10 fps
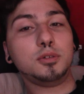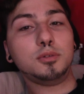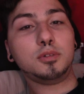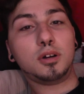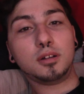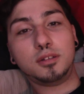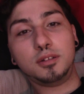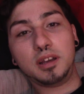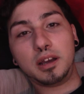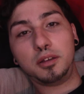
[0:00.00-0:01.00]
to talk to
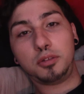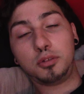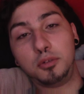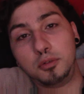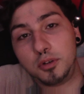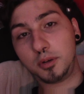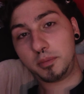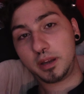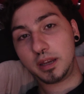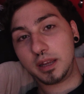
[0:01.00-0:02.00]
you guys sooner,
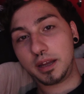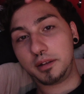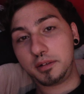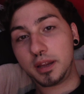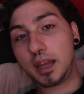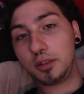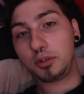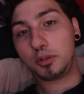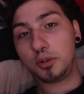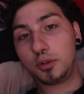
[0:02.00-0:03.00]
but I didn't get a
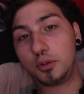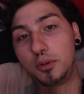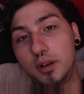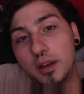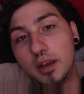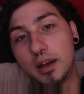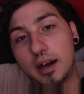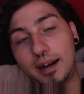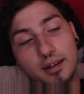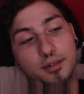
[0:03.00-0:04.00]
chance to.
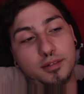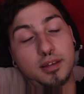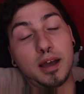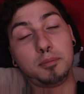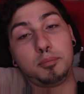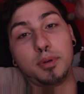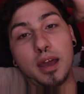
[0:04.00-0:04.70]
I just got